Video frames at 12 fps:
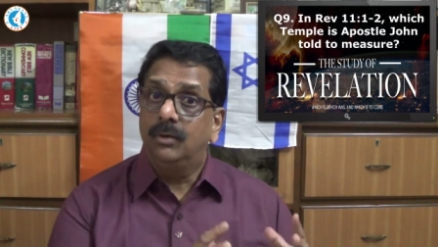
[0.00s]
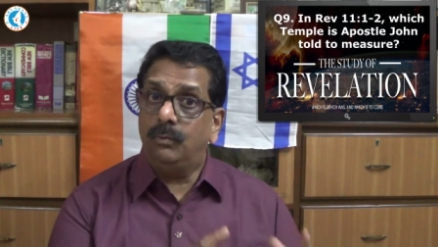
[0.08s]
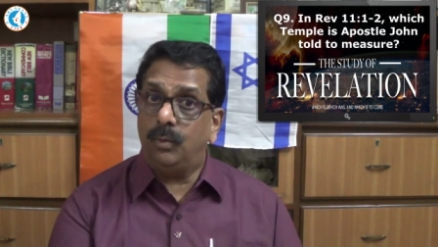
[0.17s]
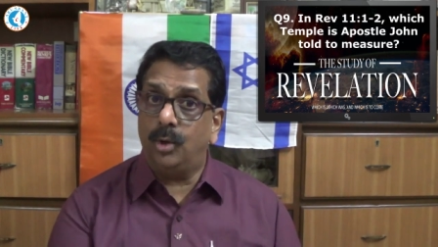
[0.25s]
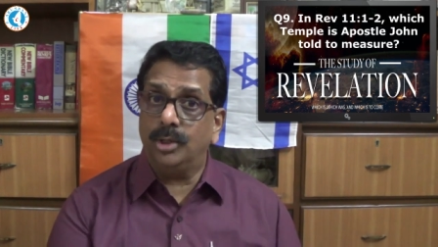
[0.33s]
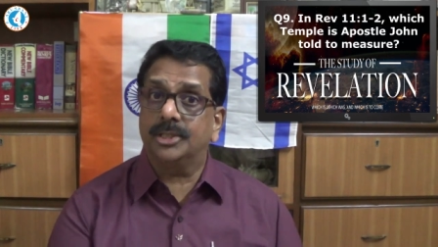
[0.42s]

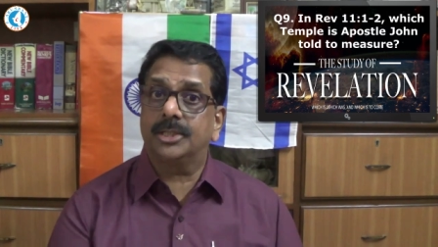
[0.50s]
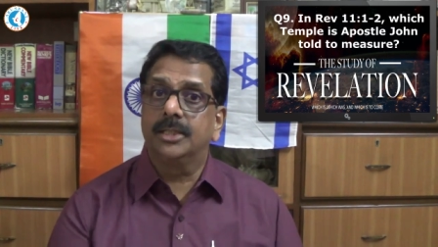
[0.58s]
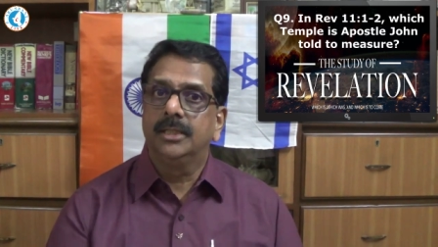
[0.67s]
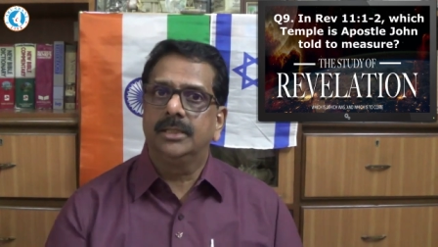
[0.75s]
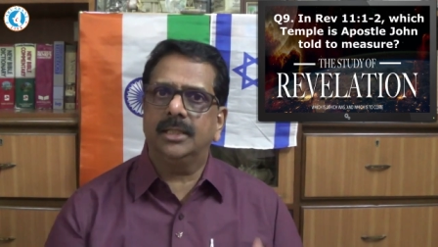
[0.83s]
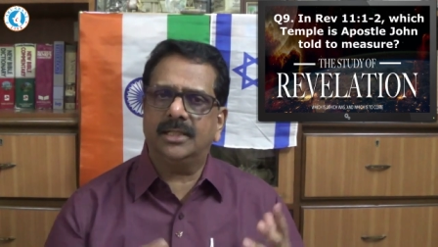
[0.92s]
was
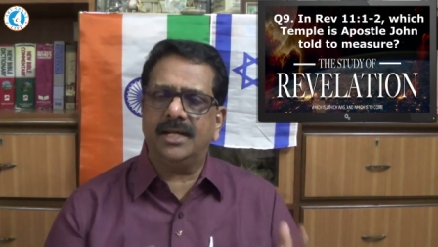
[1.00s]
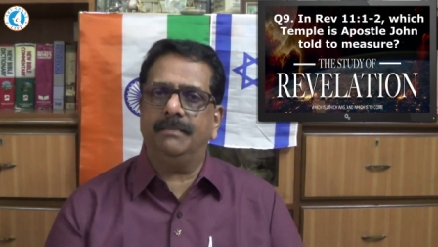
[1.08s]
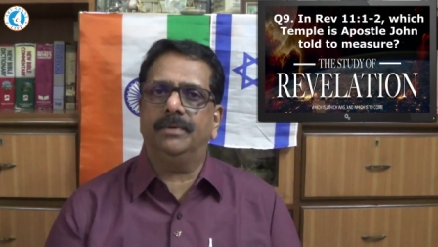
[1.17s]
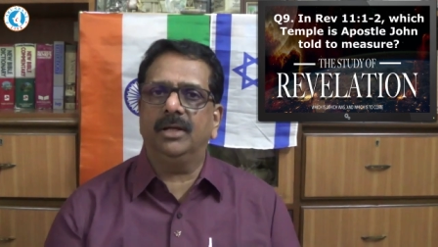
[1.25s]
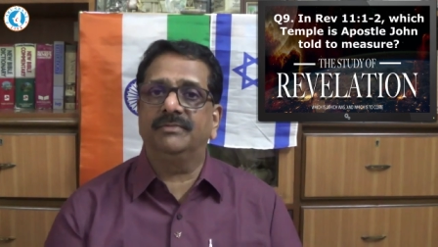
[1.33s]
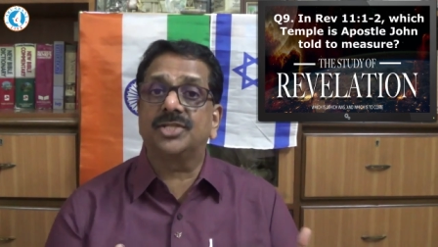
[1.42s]
the
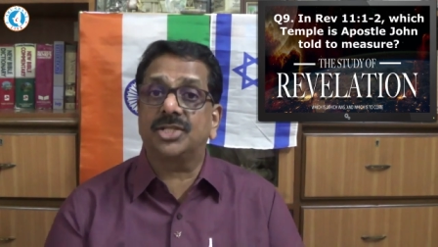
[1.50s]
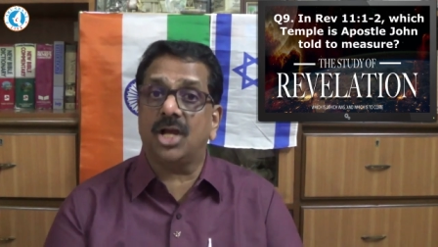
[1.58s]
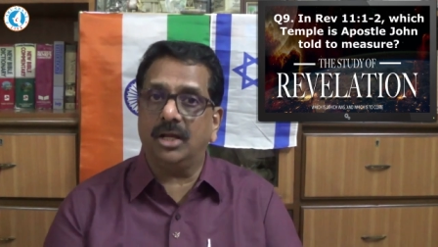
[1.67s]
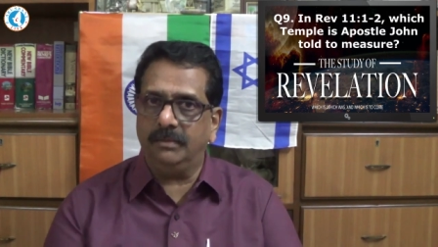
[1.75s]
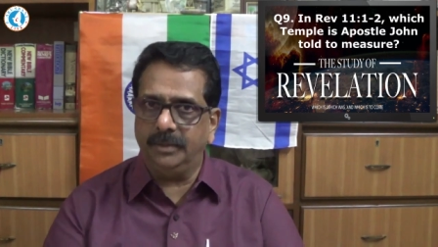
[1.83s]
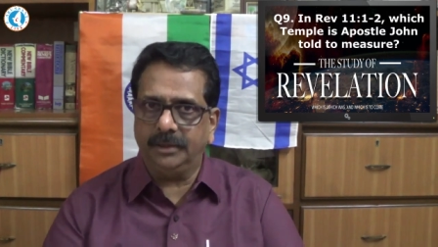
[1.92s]
temple of
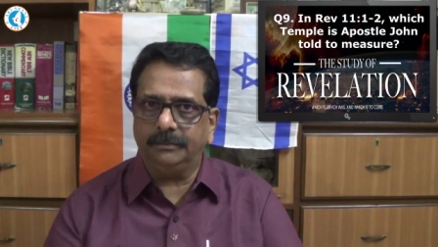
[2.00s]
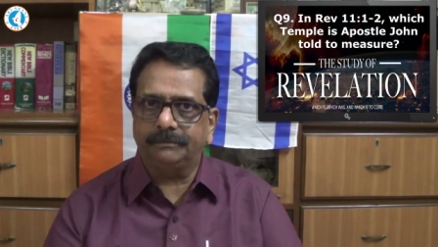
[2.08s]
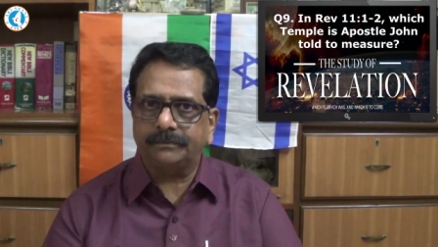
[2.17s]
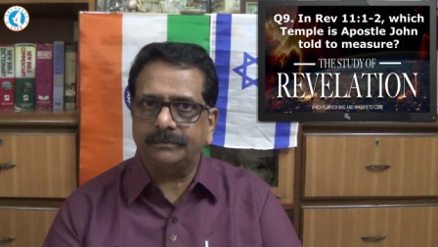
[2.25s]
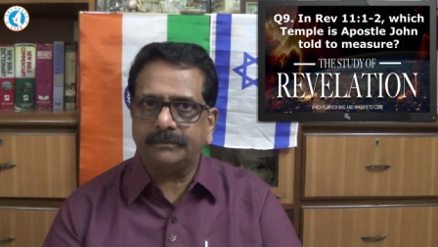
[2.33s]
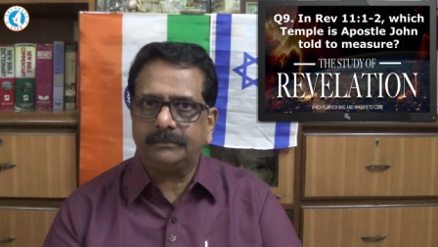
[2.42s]
Solomon,
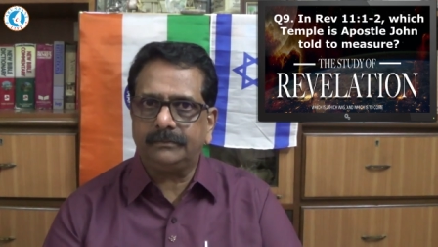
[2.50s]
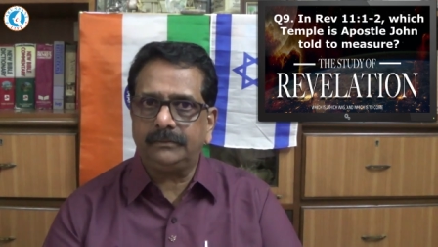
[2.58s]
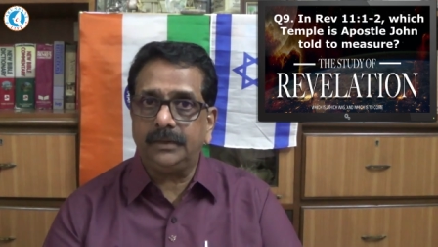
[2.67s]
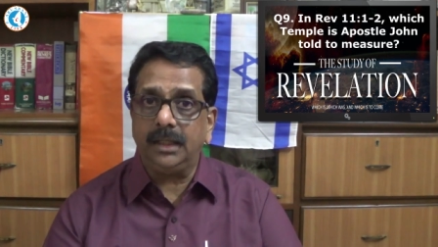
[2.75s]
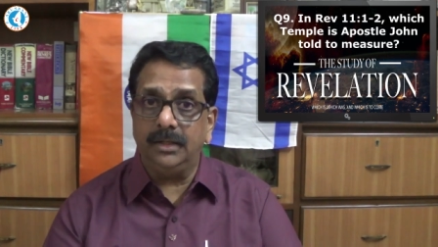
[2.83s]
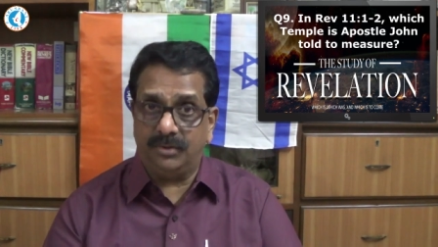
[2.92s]

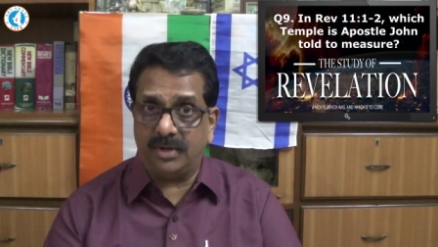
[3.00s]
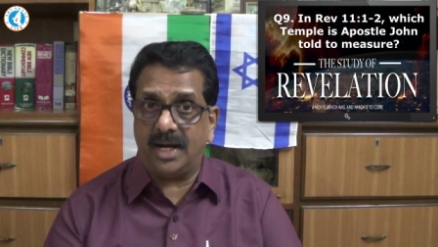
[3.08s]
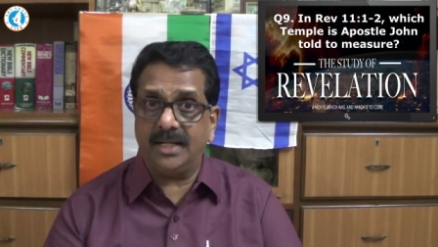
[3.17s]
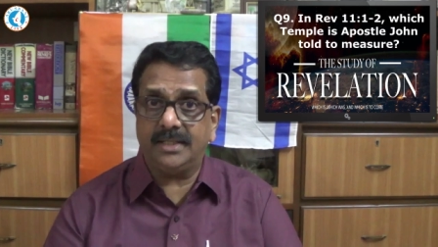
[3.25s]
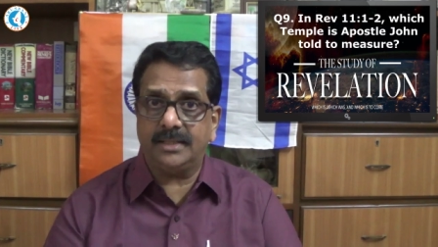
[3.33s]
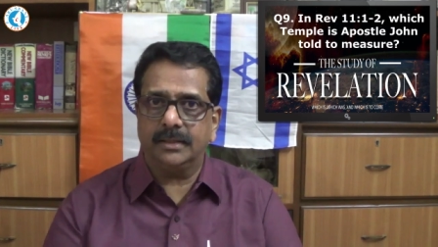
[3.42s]

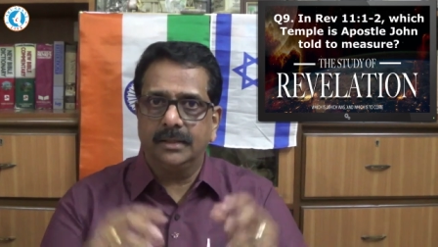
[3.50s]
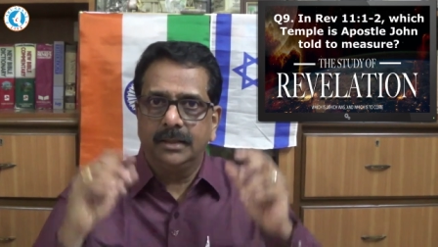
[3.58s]
right?